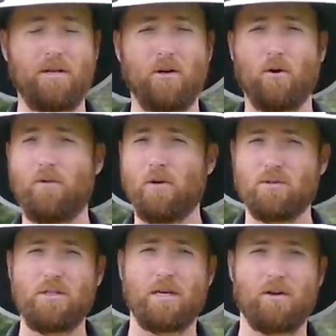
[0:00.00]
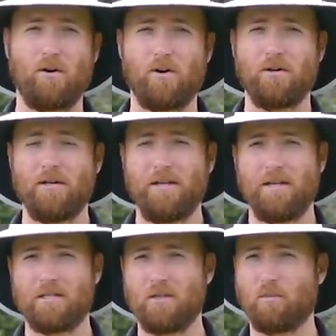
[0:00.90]
Or if you don't see that card,
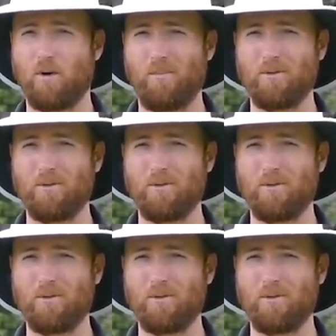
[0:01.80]
that's no problem.